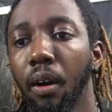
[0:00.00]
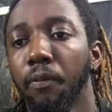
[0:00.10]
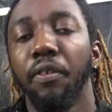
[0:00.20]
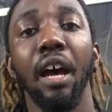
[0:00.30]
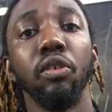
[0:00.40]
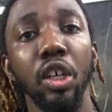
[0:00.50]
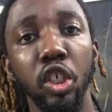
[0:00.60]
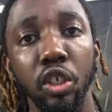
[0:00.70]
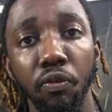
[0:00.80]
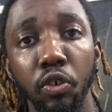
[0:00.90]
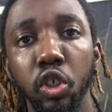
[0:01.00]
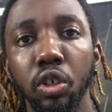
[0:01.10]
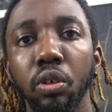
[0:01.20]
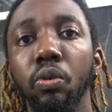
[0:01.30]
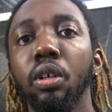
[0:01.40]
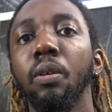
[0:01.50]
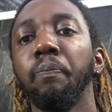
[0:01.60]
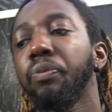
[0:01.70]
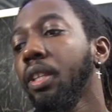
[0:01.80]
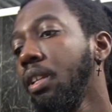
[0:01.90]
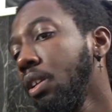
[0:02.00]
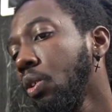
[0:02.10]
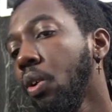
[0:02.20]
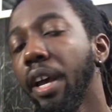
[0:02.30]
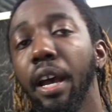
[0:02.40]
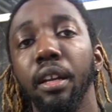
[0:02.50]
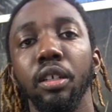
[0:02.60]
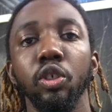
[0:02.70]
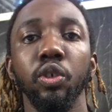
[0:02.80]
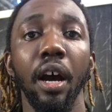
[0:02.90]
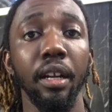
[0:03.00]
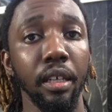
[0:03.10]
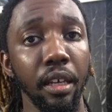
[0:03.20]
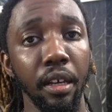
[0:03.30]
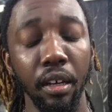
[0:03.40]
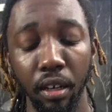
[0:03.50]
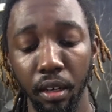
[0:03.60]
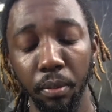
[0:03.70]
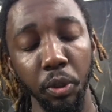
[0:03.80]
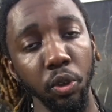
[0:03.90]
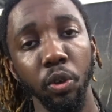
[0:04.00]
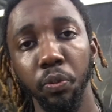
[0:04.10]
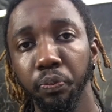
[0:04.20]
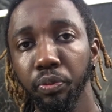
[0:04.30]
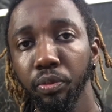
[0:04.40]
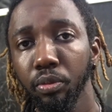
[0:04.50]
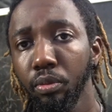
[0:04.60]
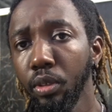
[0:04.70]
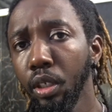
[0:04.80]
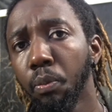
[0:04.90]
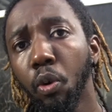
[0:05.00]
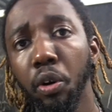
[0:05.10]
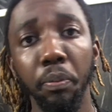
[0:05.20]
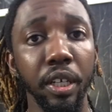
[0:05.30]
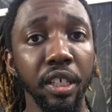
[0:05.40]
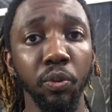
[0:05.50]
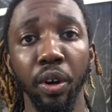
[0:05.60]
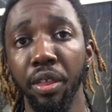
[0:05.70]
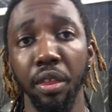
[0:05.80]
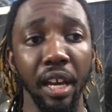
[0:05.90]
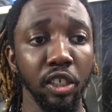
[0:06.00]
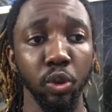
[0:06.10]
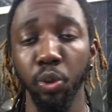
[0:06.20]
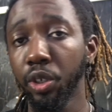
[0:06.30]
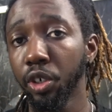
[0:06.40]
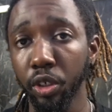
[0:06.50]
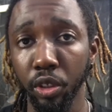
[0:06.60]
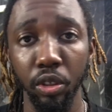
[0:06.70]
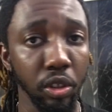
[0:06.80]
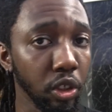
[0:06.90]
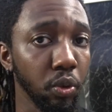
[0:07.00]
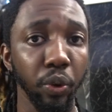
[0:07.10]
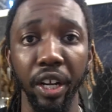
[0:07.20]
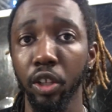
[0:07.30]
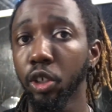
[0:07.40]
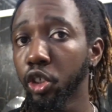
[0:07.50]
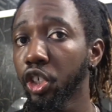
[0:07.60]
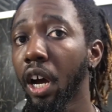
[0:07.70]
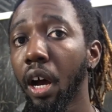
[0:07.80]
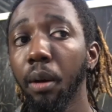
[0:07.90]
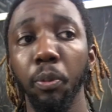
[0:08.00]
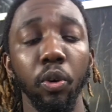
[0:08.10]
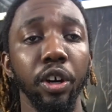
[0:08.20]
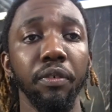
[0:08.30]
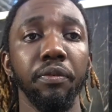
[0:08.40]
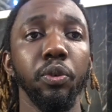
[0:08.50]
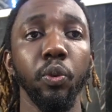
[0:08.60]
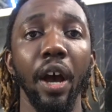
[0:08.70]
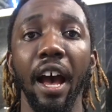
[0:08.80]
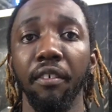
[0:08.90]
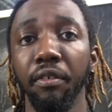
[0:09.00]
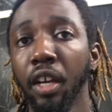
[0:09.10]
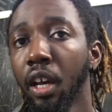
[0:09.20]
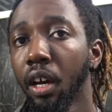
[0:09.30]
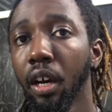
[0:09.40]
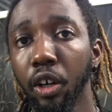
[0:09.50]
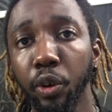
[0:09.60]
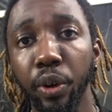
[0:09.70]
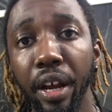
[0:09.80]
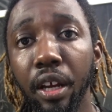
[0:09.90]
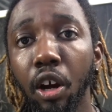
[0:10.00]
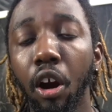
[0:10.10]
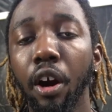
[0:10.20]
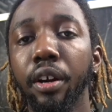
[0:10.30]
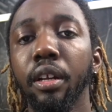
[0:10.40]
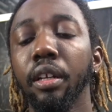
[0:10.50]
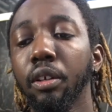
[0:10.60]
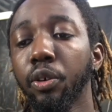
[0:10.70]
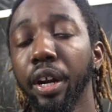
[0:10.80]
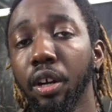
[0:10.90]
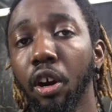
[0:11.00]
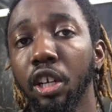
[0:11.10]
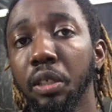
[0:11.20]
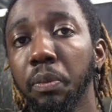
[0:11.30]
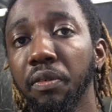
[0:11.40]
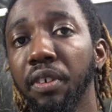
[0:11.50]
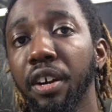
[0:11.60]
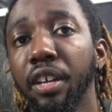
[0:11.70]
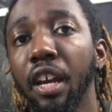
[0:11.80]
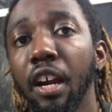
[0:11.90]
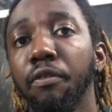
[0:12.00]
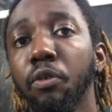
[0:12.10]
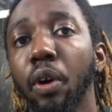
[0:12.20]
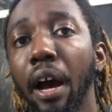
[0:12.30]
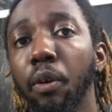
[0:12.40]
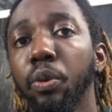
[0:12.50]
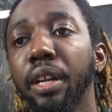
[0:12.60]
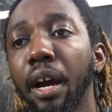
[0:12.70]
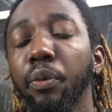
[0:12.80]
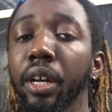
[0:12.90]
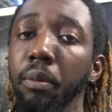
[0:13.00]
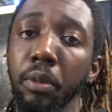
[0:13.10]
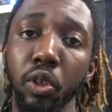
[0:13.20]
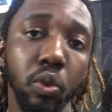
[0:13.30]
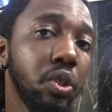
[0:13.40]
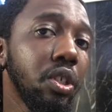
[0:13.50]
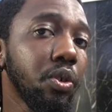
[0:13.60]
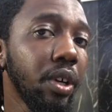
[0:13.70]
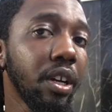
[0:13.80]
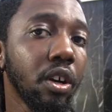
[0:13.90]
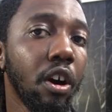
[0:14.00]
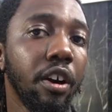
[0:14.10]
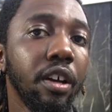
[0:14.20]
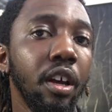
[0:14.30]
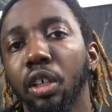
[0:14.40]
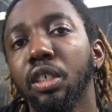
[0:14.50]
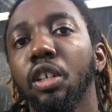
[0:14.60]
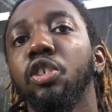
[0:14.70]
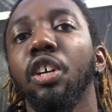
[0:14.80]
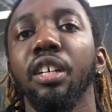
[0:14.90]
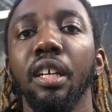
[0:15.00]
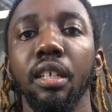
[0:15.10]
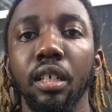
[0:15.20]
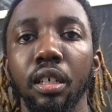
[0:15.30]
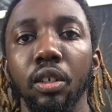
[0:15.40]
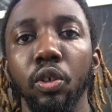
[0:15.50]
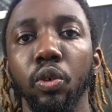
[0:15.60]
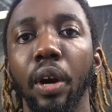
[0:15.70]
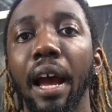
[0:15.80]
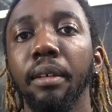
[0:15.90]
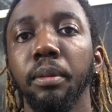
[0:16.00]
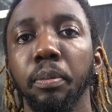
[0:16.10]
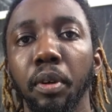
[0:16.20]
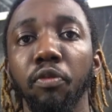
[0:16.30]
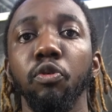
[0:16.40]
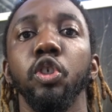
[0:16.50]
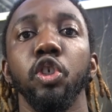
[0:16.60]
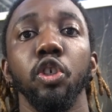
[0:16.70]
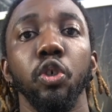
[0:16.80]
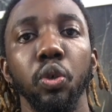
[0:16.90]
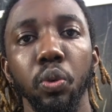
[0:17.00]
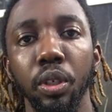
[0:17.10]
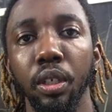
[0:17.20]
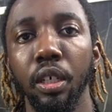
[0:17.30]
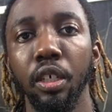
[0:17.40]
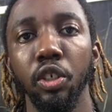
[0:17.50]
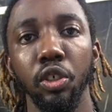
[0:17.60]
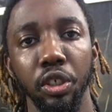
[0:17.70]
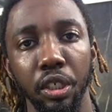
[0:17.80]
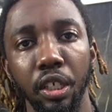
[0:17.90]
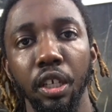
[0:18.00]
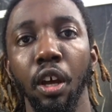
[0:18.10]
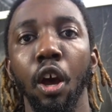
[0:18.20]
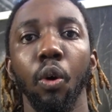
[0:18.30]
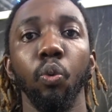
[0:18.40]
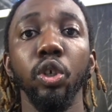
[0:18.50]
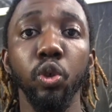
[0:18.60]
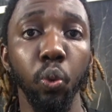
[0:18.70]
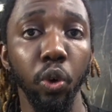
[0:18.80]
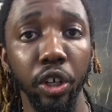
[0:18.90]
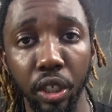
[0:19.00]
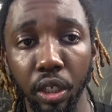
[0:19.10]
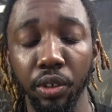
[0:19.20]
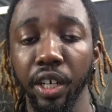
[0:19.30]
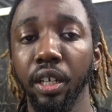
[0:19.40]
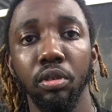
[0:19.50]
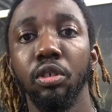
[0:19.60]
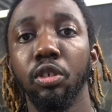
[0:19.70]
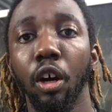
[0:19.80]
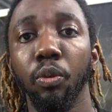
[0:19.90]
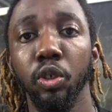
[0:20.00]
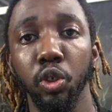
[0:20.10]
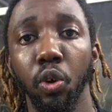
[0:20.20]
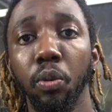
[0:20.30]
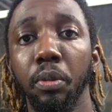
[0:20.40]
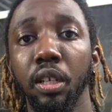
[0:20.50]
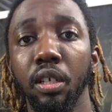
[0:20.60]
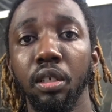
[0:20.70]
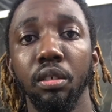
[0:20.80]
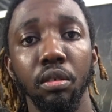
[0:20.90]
foundation of what you're doing, then go ahead and try to get more money, whether that's through your regular job or if you have a credit card. The credit cards, be very careful. I would not recommend using a credit card until you start getting a good grasp of what you're doing and you're seeing what's working, right? Start with your own money